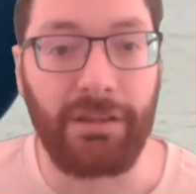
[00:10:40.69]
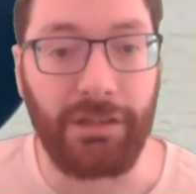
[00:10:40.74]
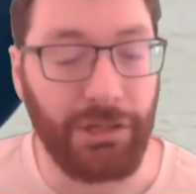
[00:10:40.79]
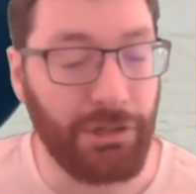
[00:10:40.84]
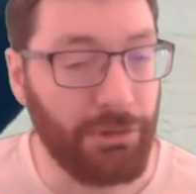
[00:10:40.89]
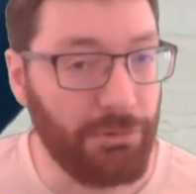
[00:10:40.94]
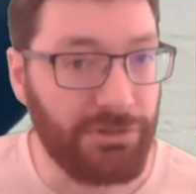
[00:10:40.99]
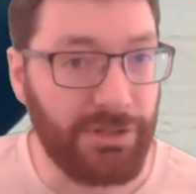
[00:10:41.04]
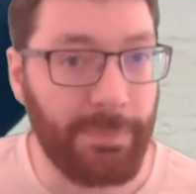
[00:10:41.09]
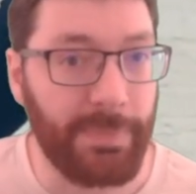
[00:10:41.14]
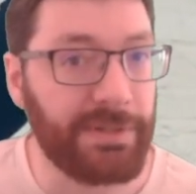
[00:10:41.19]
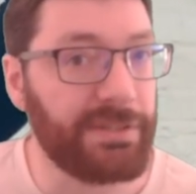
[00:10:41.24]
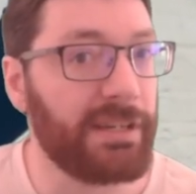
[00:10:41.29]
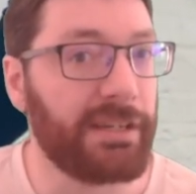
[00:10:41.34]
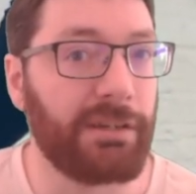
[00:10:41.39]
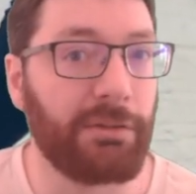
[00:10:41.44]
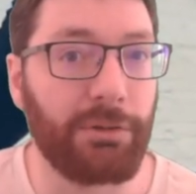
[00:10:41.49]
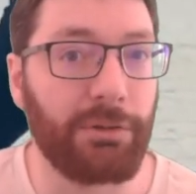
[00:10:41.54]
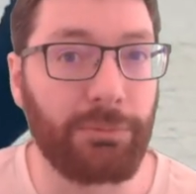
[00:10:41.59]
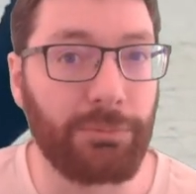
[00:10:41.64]
Use a
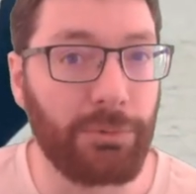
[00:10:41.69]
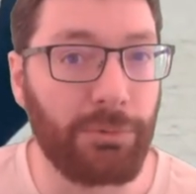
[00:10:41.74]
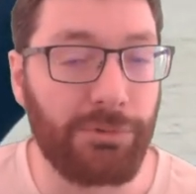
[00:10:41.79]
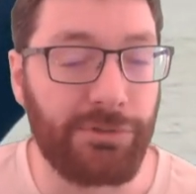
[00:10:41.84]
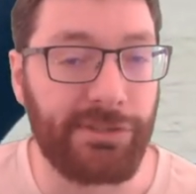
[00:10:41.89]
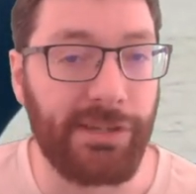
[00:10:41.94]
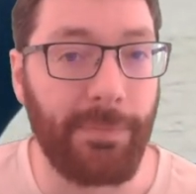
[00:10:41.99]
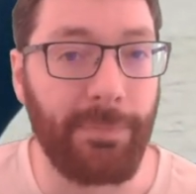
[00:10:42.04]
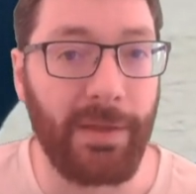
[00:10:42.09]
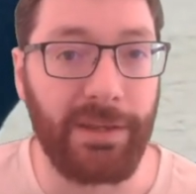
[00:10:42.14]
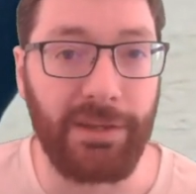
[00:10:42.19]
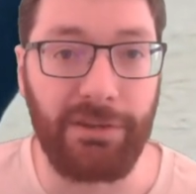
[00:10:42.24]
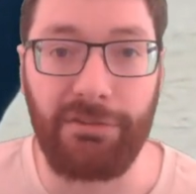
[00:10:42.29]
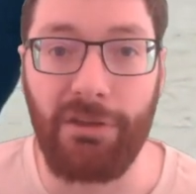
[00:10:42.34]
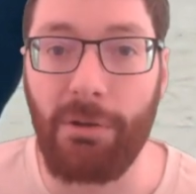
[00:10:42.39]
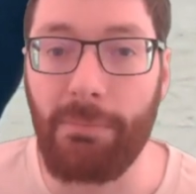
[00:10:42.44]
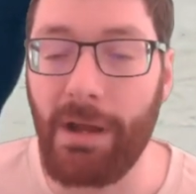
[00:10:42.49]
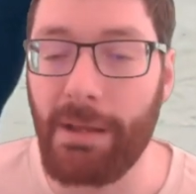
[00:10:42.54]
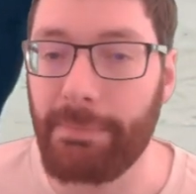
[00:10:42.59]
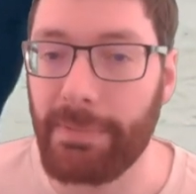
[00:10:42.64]
particular rule set that you
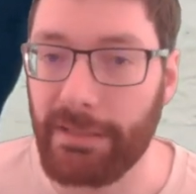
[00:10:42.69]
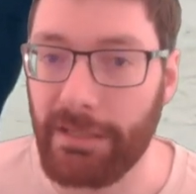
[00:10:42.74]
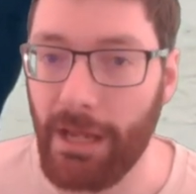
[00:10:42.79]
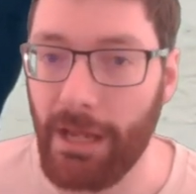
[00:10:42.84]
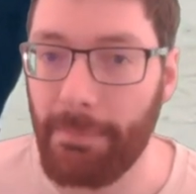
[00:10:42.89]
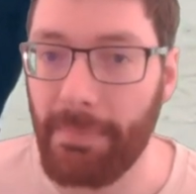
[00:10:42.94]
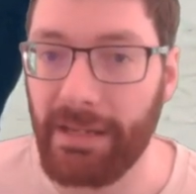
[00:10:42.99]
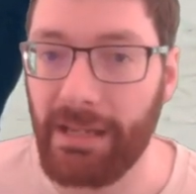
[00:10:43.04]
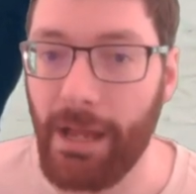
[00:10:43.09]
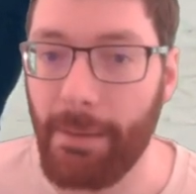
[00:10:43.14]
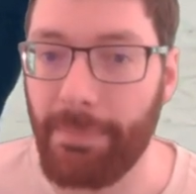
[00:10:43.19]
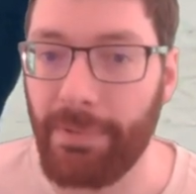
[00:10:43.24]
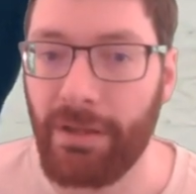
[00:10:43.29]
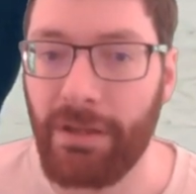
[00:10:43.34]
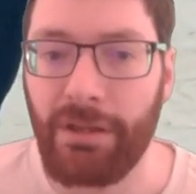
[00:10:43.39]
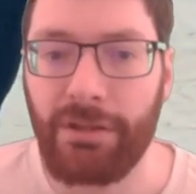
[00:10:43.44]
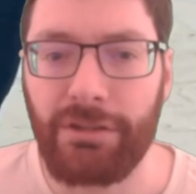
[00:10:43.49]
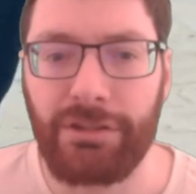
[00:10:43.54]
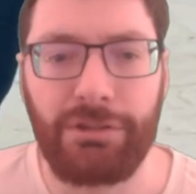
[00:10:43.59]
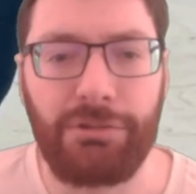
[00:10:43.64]
know might be coming up.
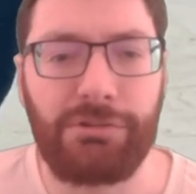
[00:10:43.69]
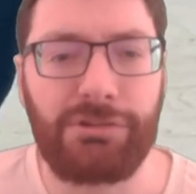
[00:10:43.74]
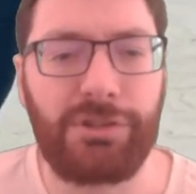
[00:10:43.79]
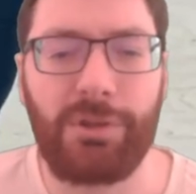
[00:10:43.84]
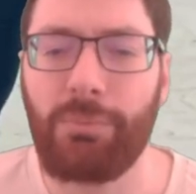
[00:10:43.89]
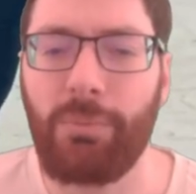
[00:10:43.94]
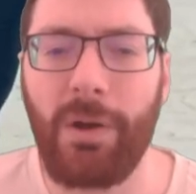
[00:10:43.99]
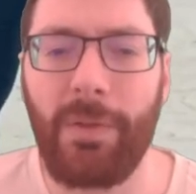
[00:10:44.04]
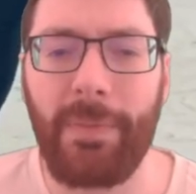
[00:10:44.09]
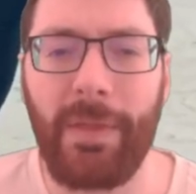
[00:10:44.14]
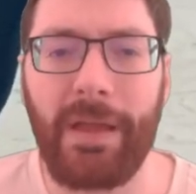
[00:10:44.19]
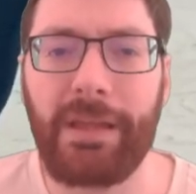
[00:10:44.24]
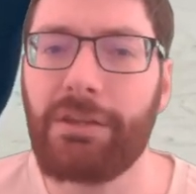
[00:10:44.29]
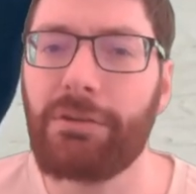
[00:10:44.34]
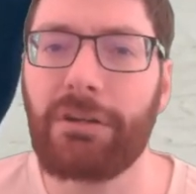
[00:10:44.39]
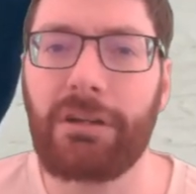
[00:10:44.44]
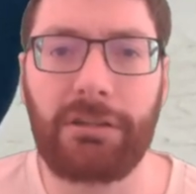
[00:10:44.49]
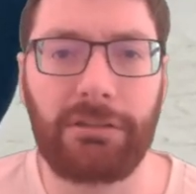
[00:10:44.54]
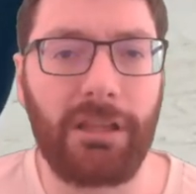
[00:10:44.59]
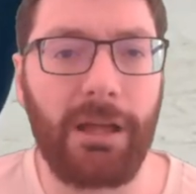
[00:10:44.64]
Use the one that
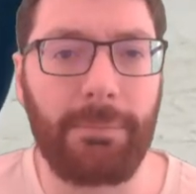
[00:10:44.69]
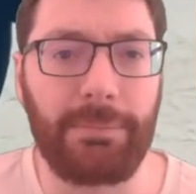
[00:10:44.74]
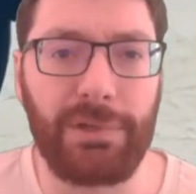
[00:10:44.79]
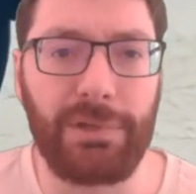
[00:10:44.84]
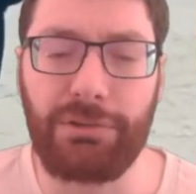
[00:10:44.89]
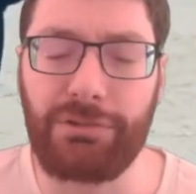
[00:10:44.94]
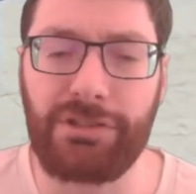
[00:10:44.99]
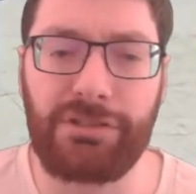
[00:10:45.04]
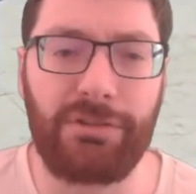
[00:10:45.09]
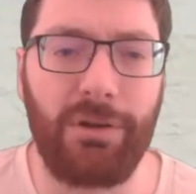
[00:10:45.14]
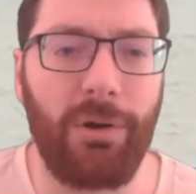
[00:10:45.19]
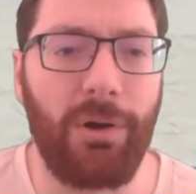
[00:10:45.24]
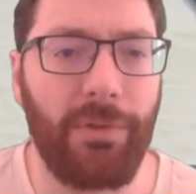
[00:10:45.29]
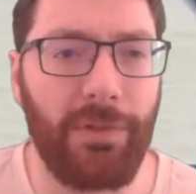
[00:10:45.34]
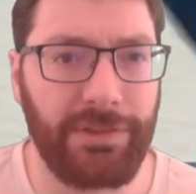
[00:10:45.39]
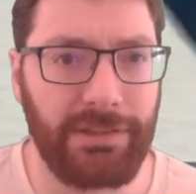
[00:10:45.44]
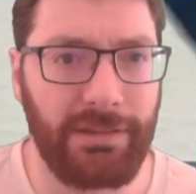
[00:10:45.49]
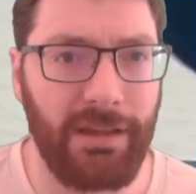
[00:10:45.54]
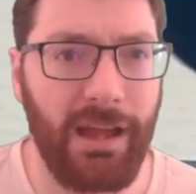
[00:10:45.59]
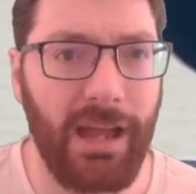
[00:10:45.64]
your club uses all
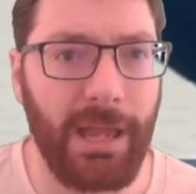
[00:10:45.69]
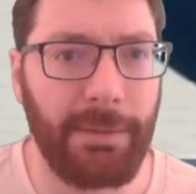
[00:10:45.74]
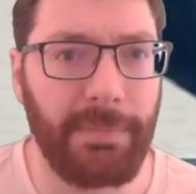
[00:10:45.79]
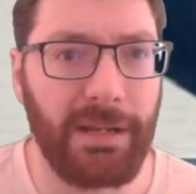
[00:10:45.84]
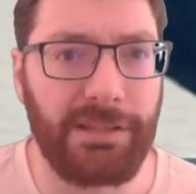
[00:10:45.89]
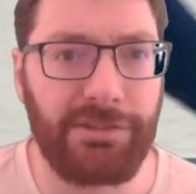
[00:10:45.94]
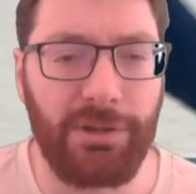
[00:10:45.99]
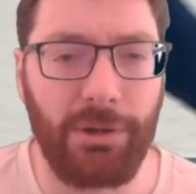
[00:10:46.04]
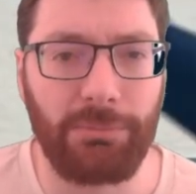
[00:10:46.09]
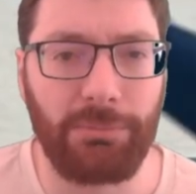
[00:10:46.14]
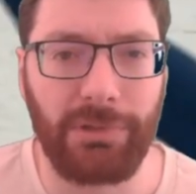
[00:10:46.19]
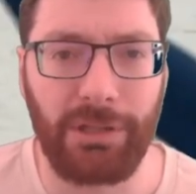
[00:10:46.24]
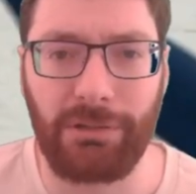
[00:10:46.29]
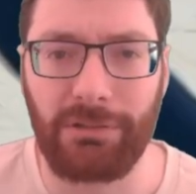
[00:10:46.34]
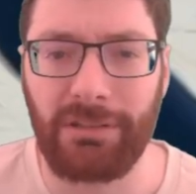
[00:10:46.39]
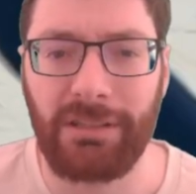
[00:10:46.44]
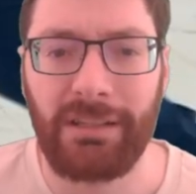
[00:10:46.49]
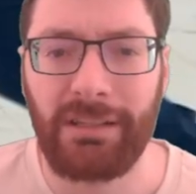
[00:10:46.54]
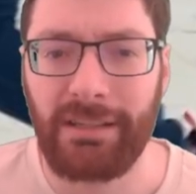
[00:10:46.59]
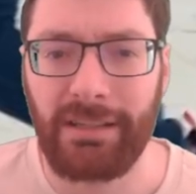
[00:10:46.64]
the time in its own
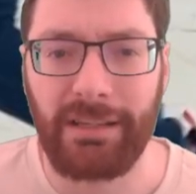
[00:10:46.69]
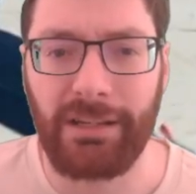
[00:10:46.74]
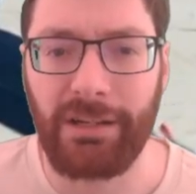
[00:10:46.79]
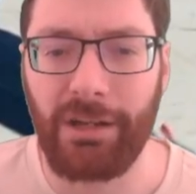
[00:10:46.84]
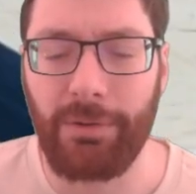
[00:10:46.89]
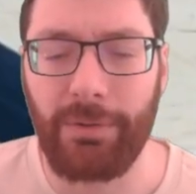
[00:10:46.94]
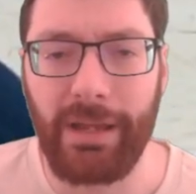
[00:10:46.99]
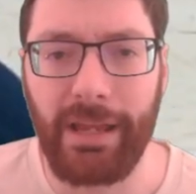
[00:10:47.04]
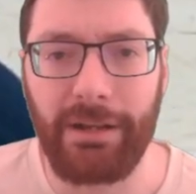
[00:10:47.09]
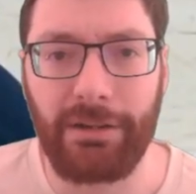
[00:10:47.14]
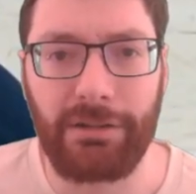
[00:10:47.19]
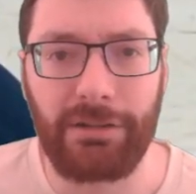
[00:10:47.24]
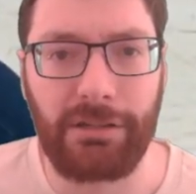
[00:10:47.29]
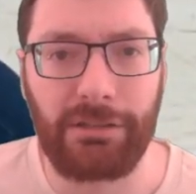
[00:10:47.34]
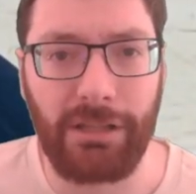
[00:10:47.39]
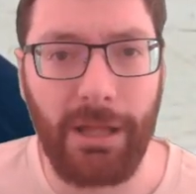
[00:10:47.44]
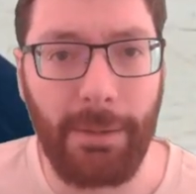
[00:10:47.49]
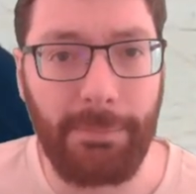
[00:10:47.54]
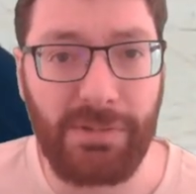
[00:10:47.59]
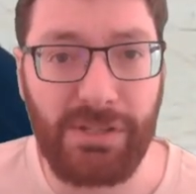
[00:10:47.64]
little, inner
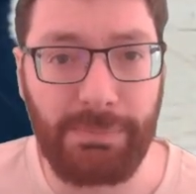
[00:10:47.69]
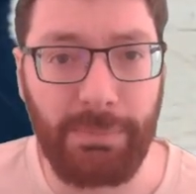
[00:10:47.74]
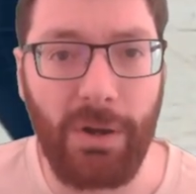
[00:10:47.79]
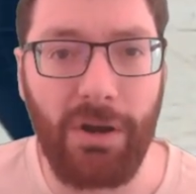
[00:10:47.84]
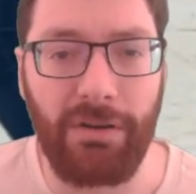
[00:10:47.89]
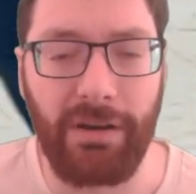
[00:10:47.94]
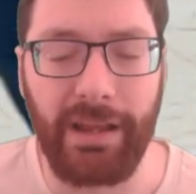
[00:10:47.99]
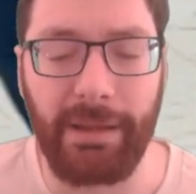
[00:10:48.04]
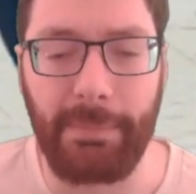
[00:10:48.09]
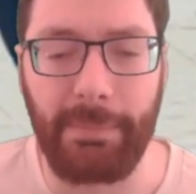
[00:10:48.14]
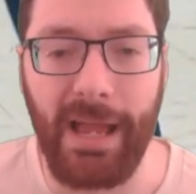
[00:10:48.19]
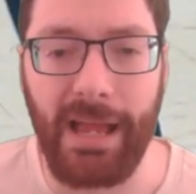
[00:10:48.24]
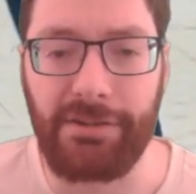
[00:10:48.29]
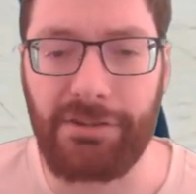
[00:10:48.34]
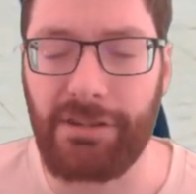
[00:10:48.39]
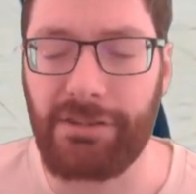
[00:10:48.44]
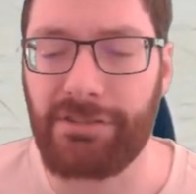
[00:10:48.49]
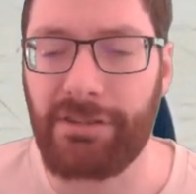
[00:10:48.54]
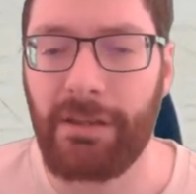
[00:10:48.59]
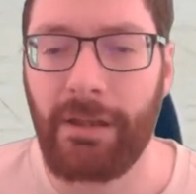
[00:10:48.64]
club sparring
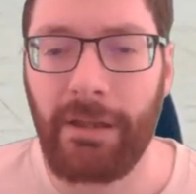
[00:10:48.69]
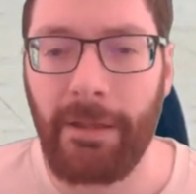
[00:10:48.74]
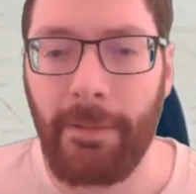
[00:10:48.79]
matches.